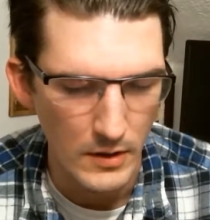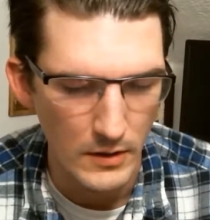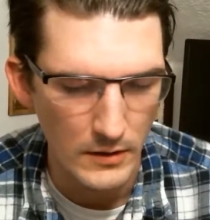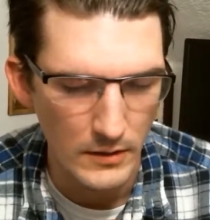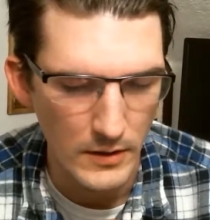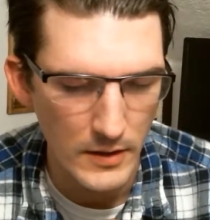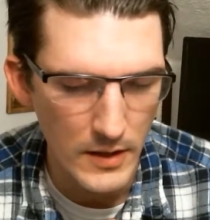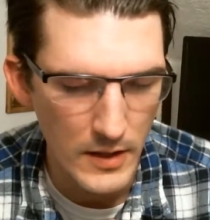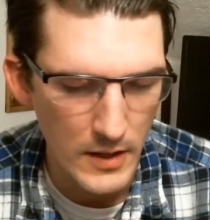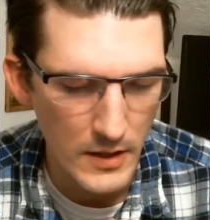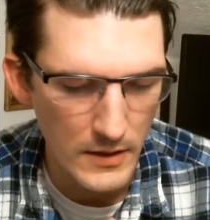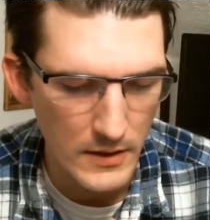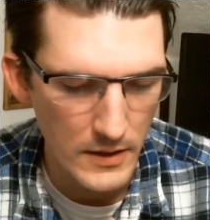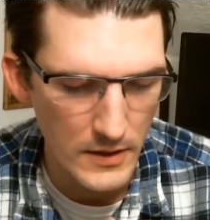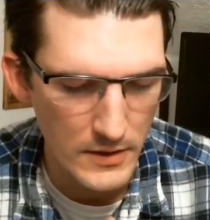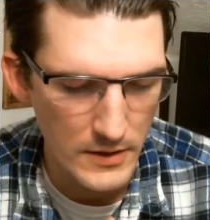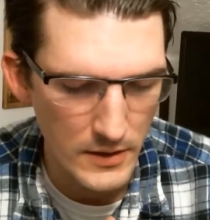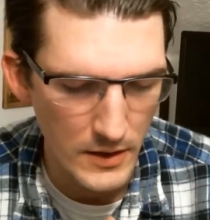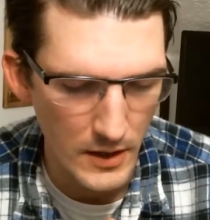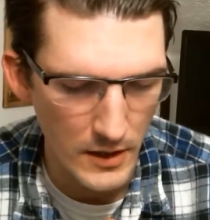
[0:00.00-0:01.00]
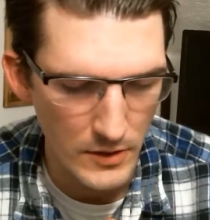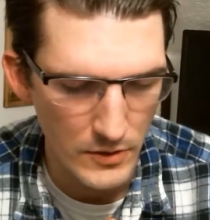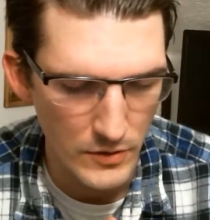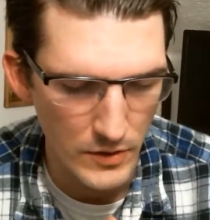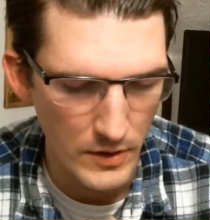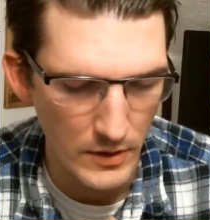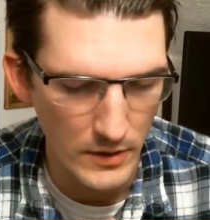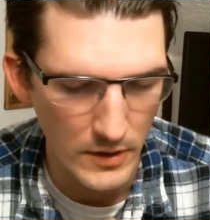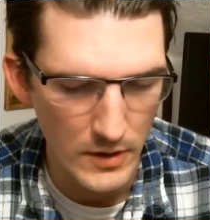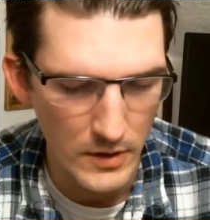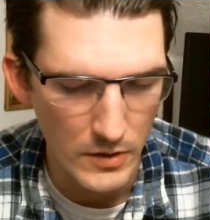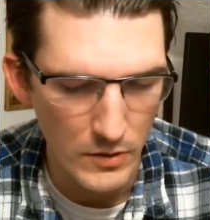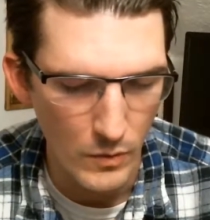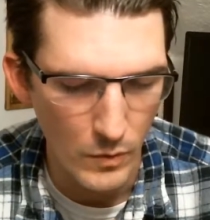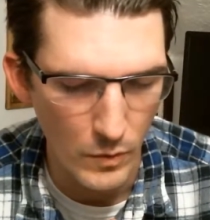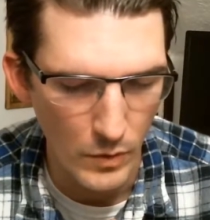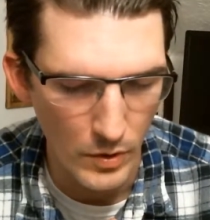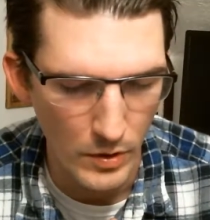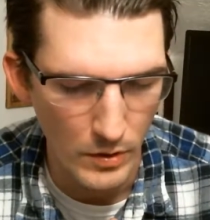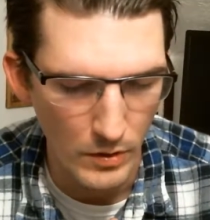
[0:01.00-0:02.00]
lead this country and lead the
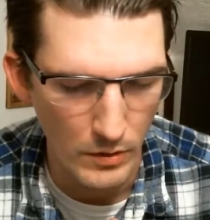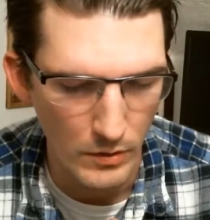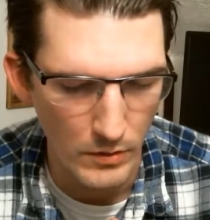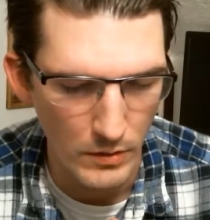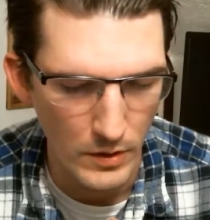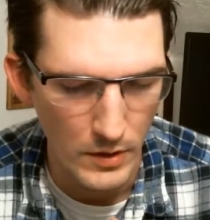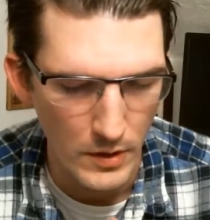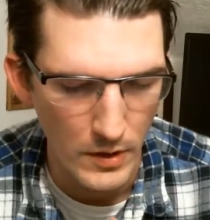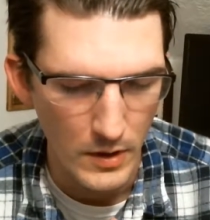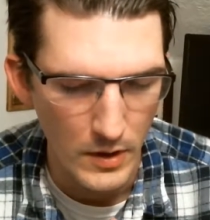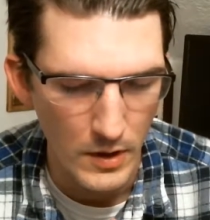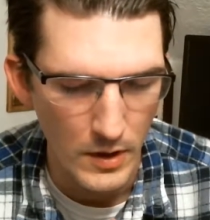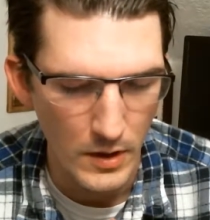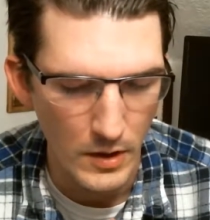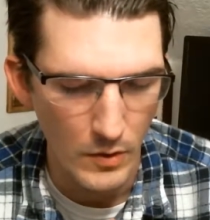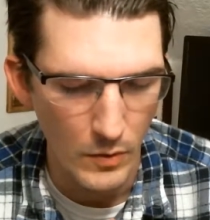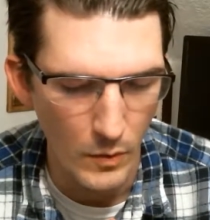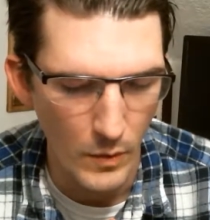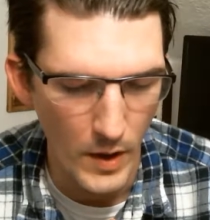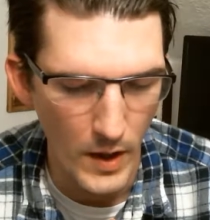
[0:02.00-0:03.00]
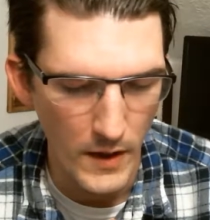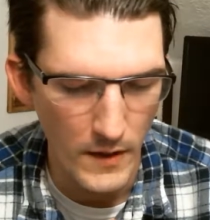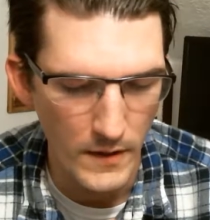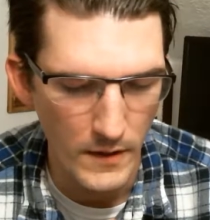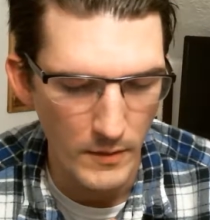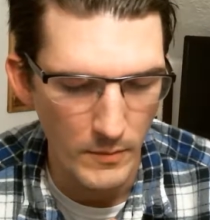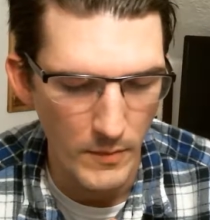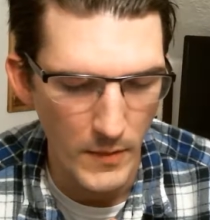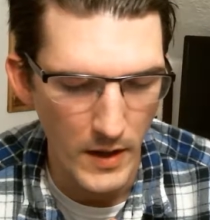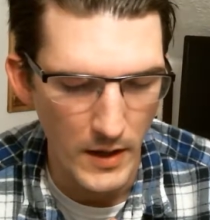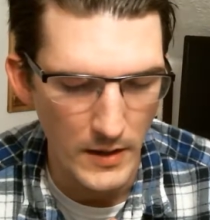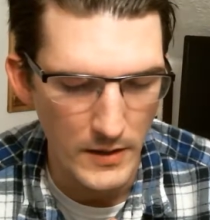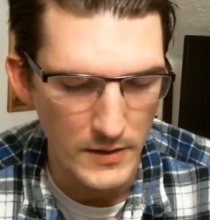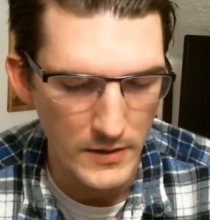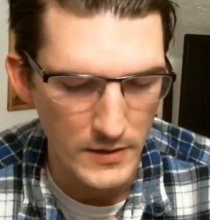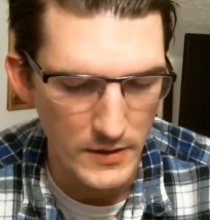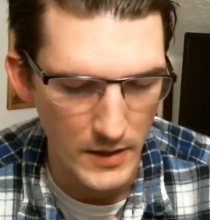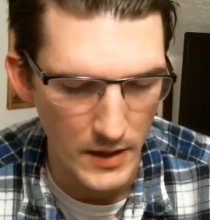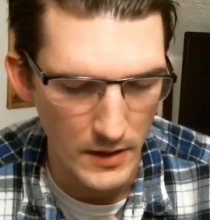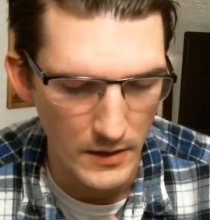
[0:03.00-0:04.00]
world in a way that makes
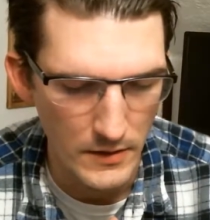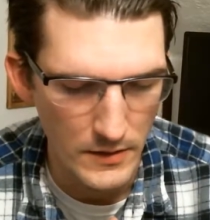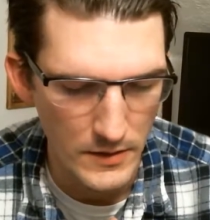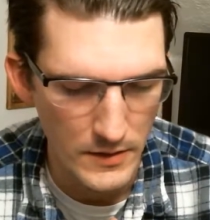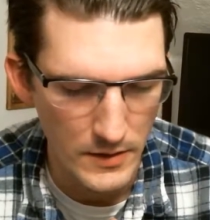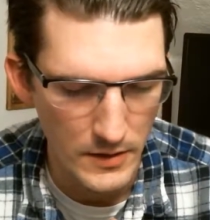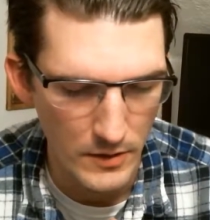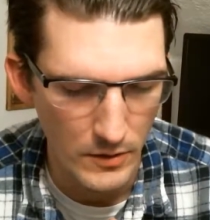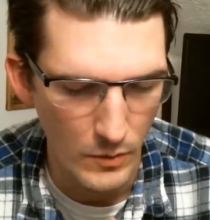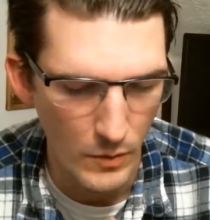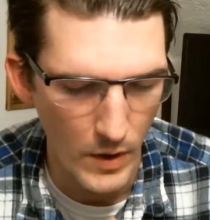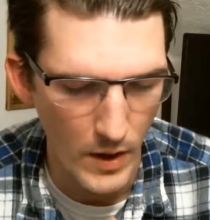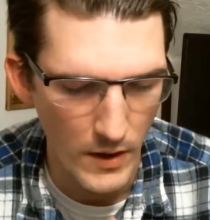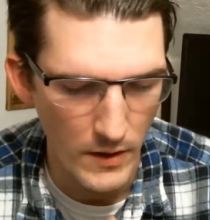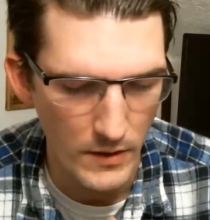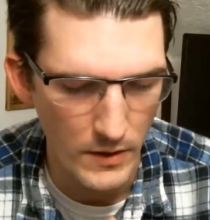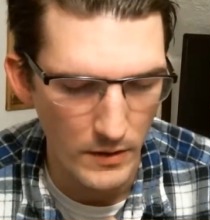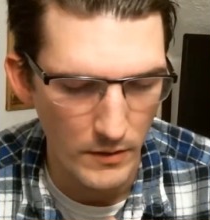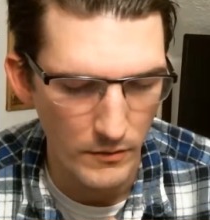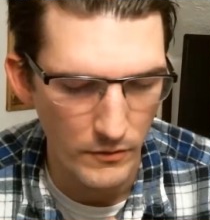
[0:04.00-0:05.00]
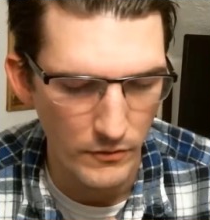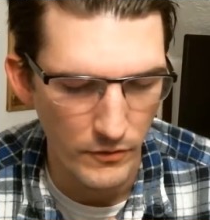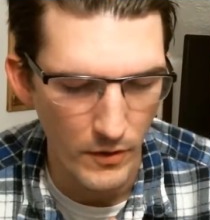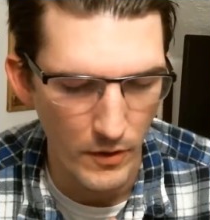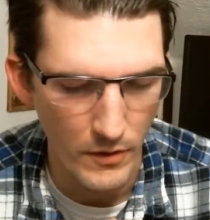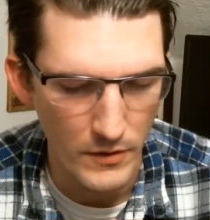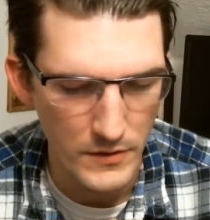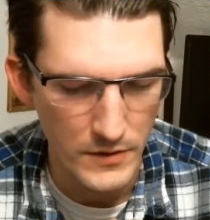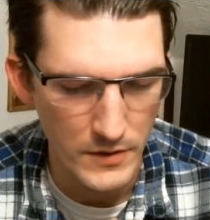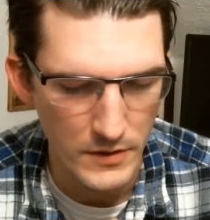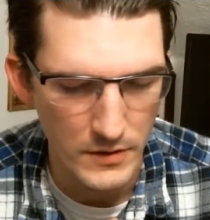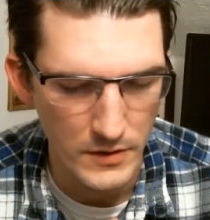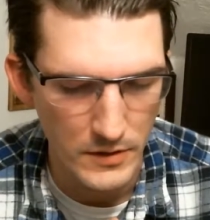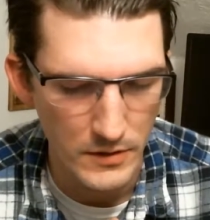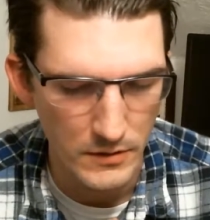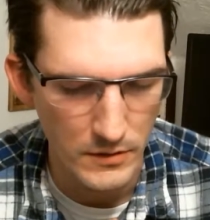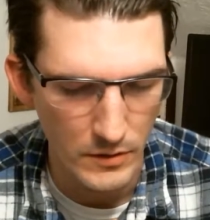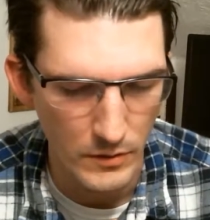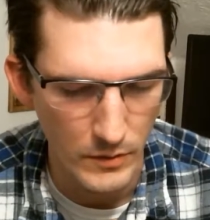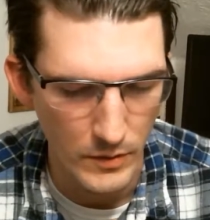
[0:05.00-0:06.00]
sense, in a way that falls
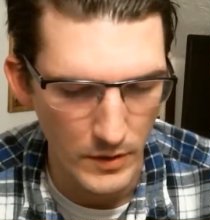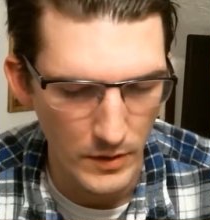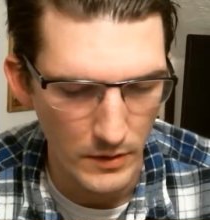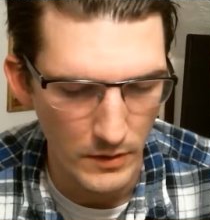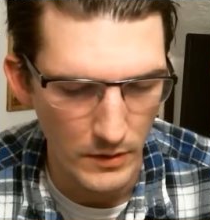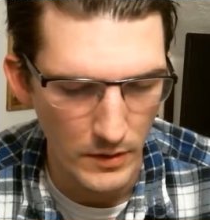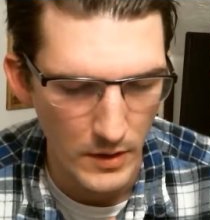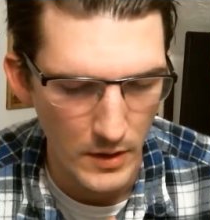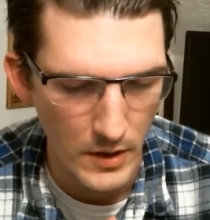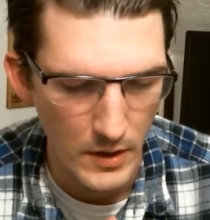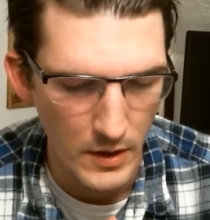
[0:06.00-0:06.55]
into your will.